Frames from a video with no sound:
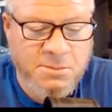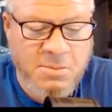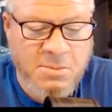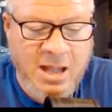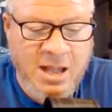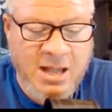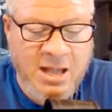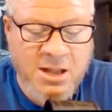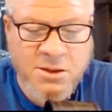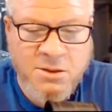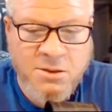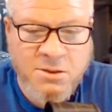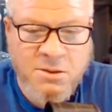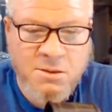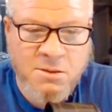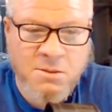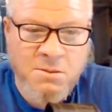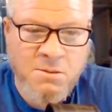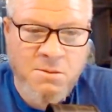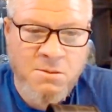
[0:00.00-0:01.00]

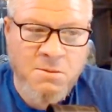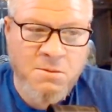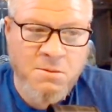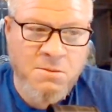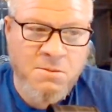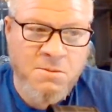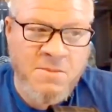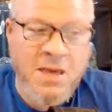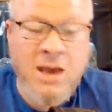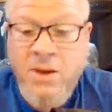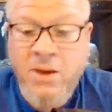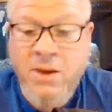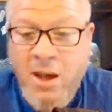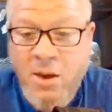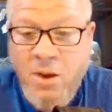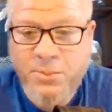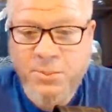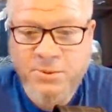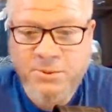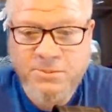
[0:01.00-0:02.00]
and that'll
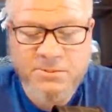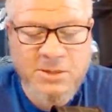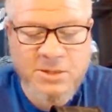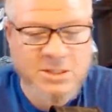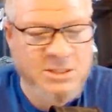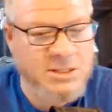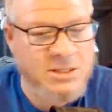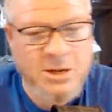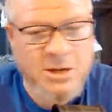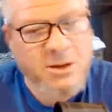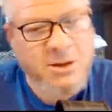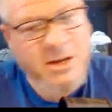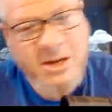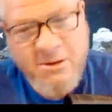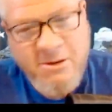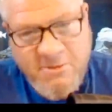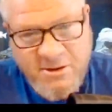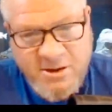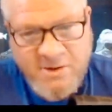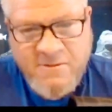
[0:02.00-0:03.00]
help. It's not going to
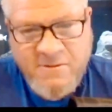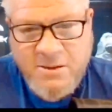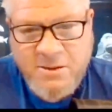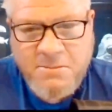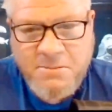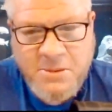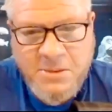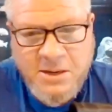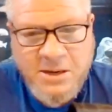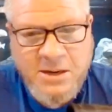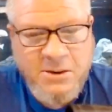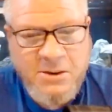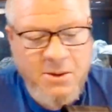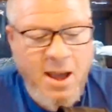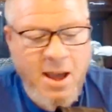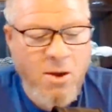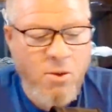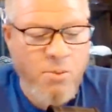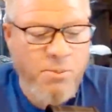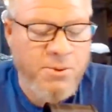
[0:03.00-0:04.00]
get rid of it, but
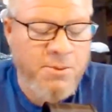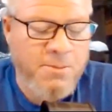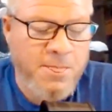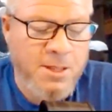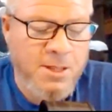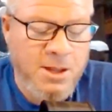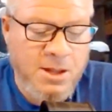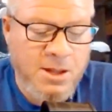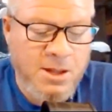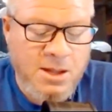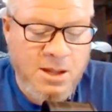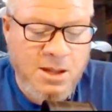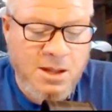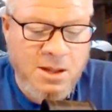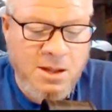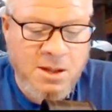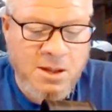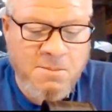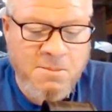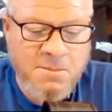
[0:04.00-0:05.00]
it'll help.
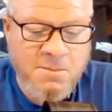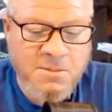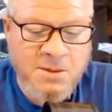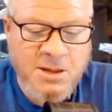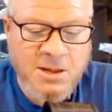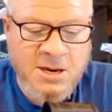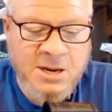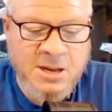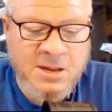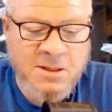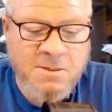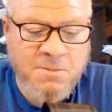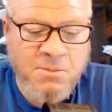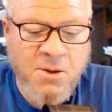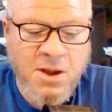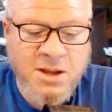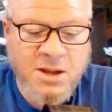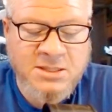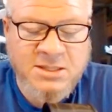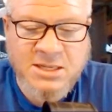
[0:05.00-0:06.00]
Um, and in the
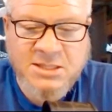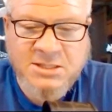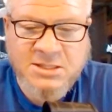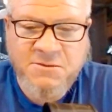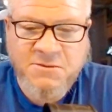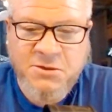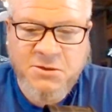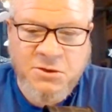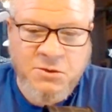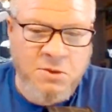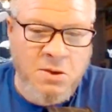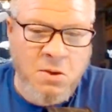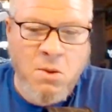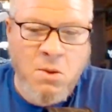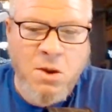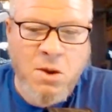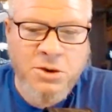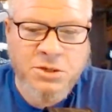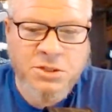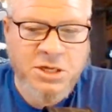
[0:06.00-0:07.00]
process of you
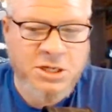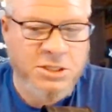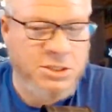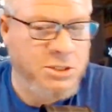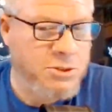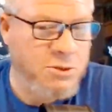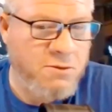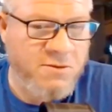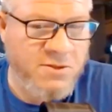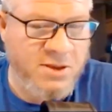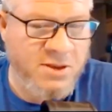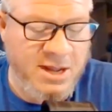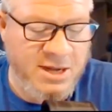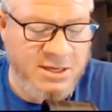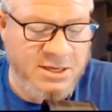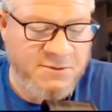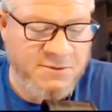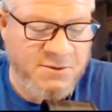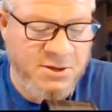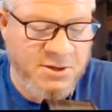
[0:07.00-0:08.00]
doing water changes over the
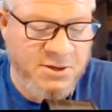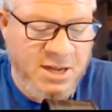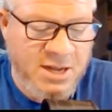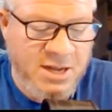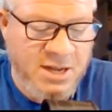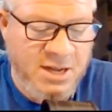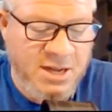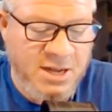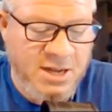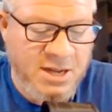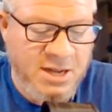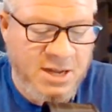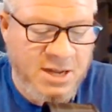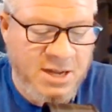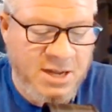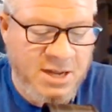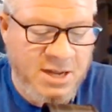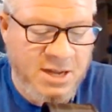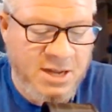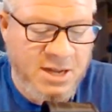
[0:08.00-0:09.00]
next few days,
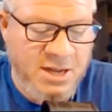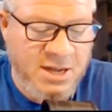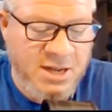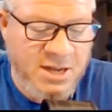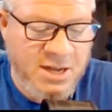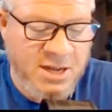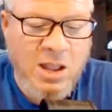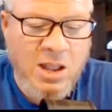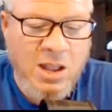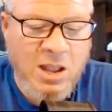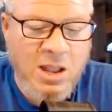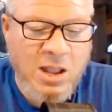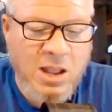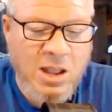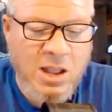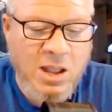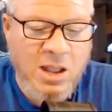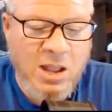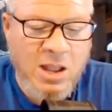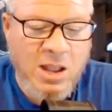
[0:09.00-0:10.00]
identify
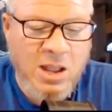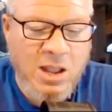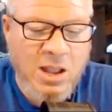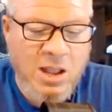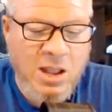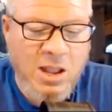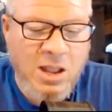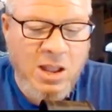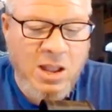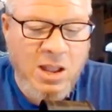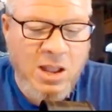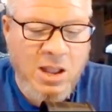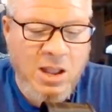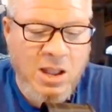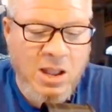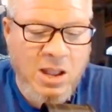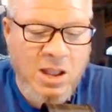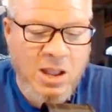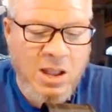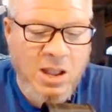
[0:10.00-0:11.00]
why this is
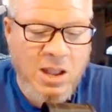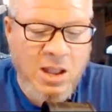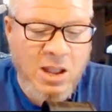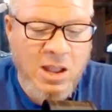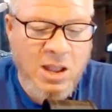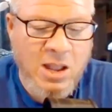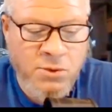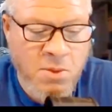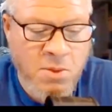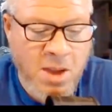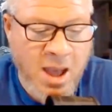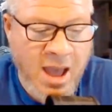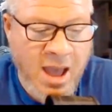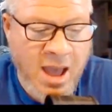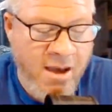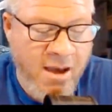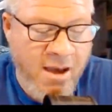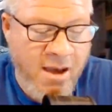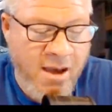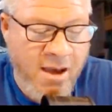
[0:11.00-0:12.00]
happening. Do you
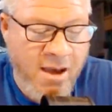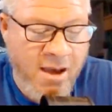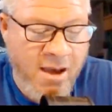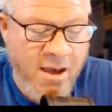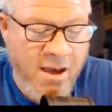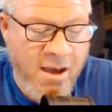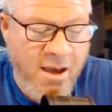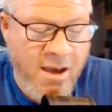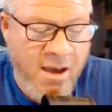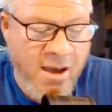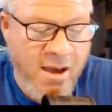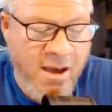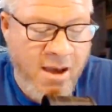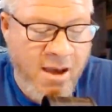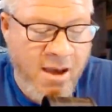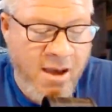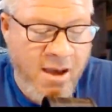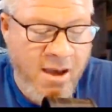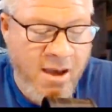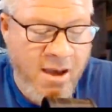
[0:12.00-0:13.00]
have too much
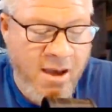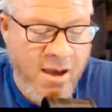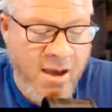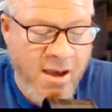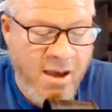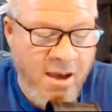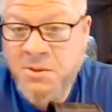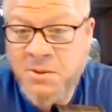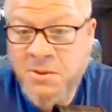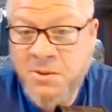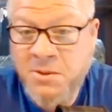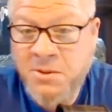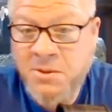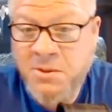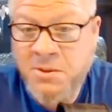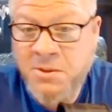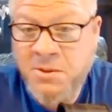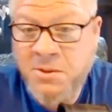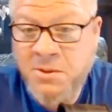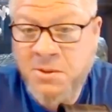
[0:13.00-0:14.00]
light? You know, is the
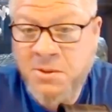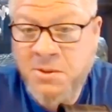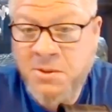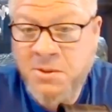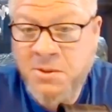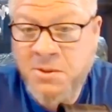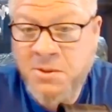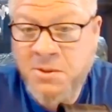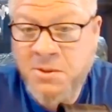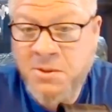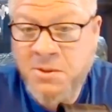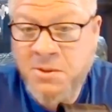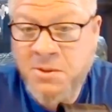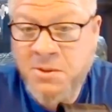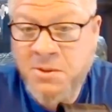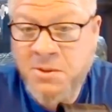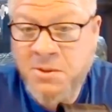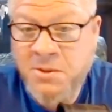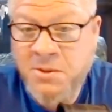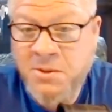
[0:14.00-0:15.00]
tank by a, a,
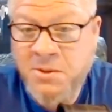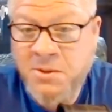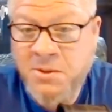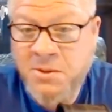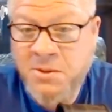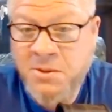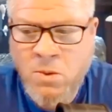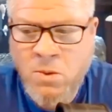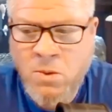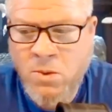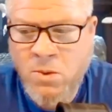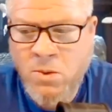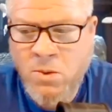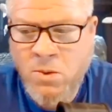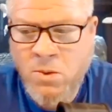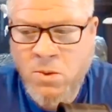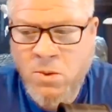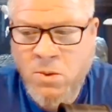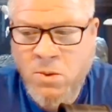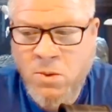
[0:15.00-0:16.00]
window or a
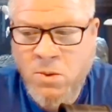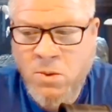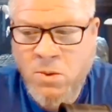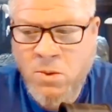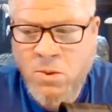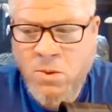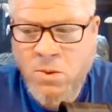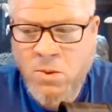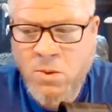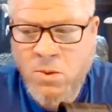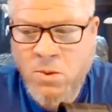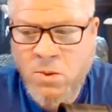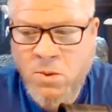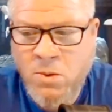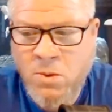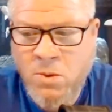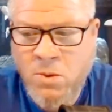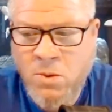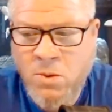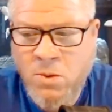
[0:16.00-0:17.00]
sliding glass
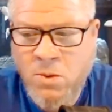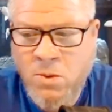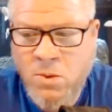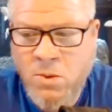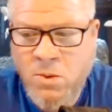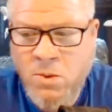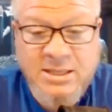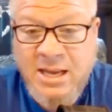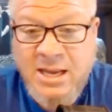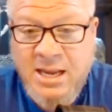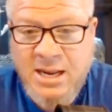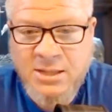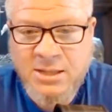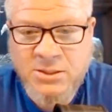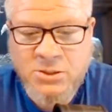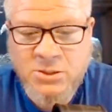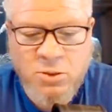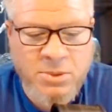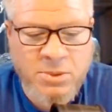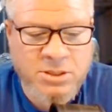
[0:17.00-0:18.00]
door? Is it
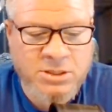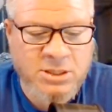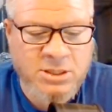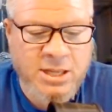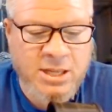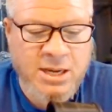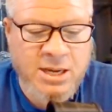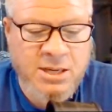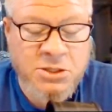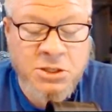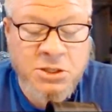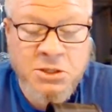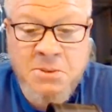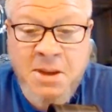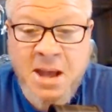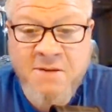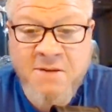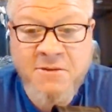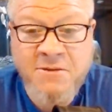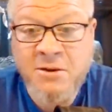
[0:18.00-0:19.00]
getting too much light? Do you
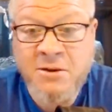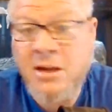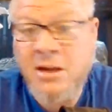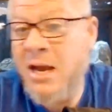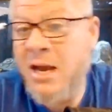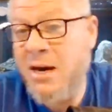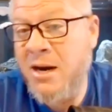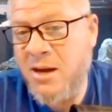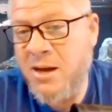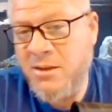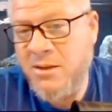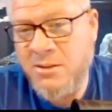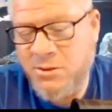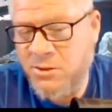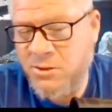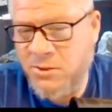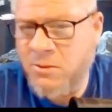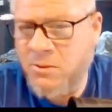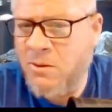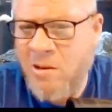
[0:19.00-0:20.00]
have your light on
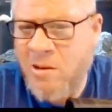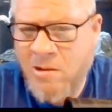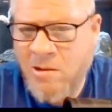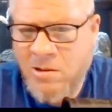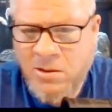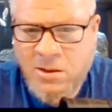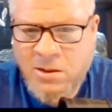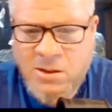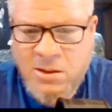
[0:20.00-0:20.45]
too long?